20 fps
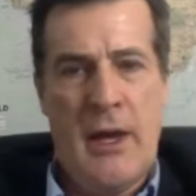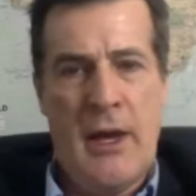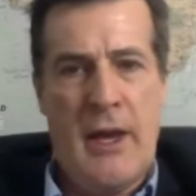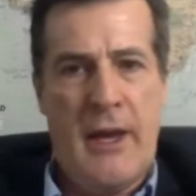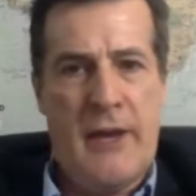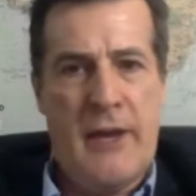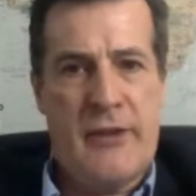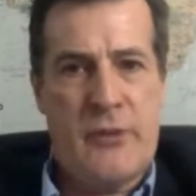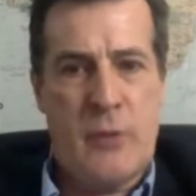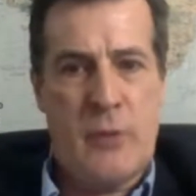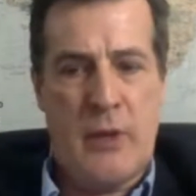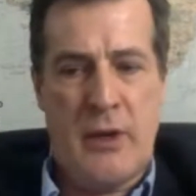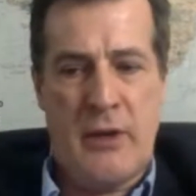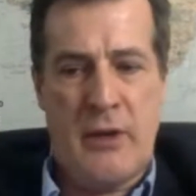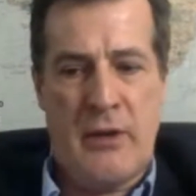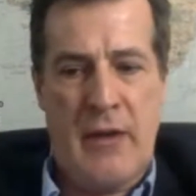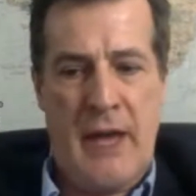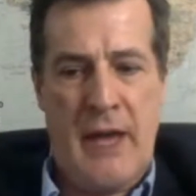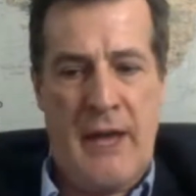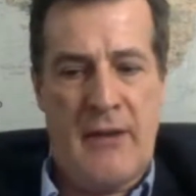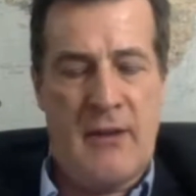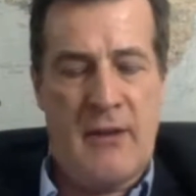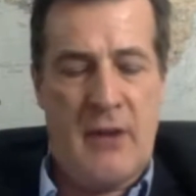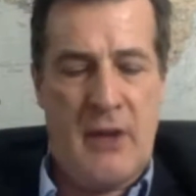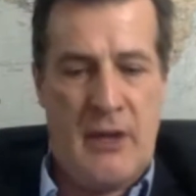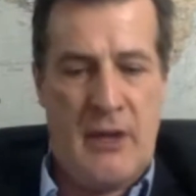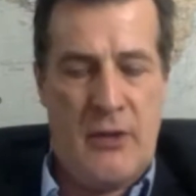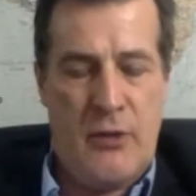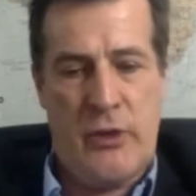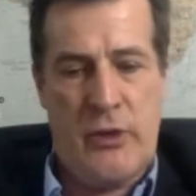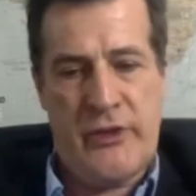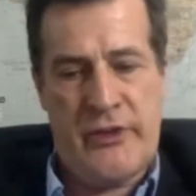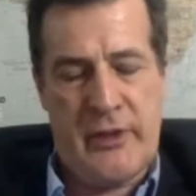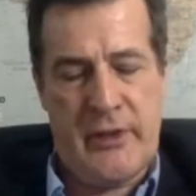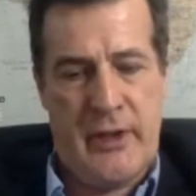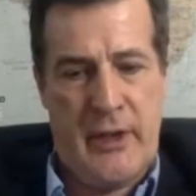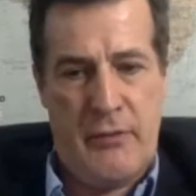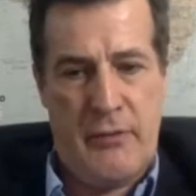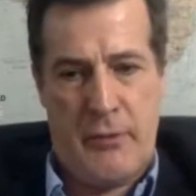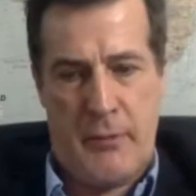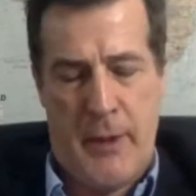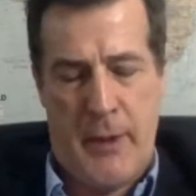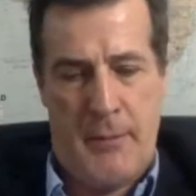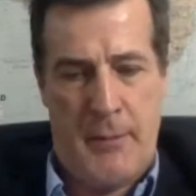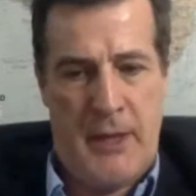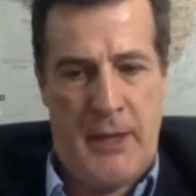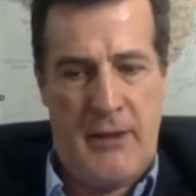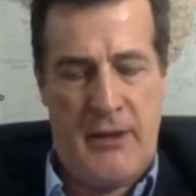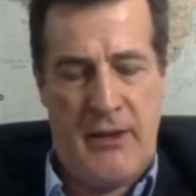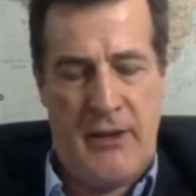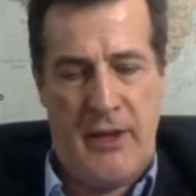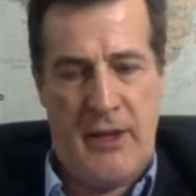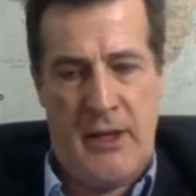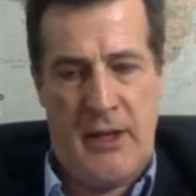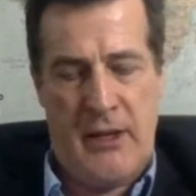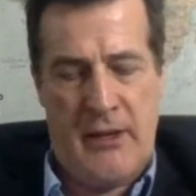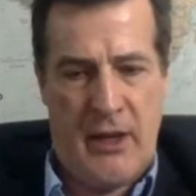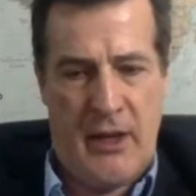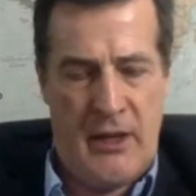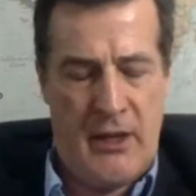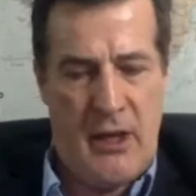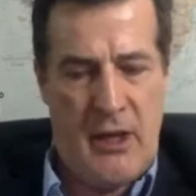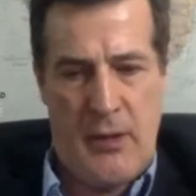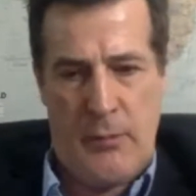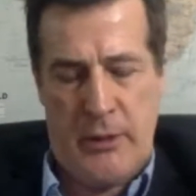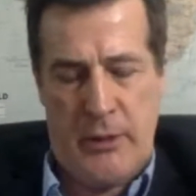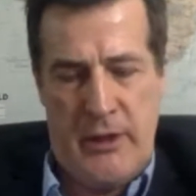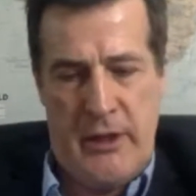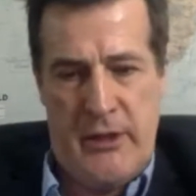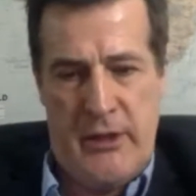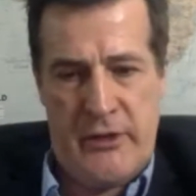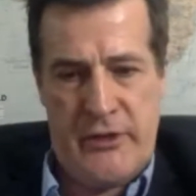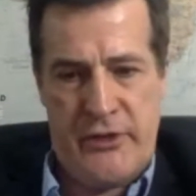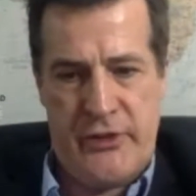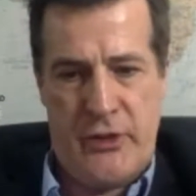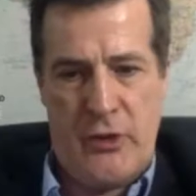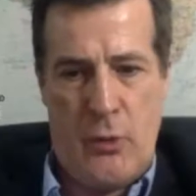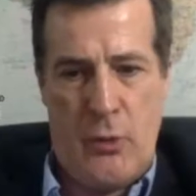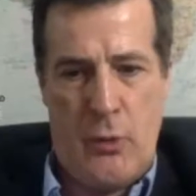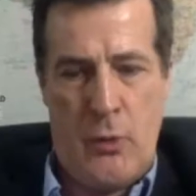is when our dad died recently from MND, he died a couple of years ago,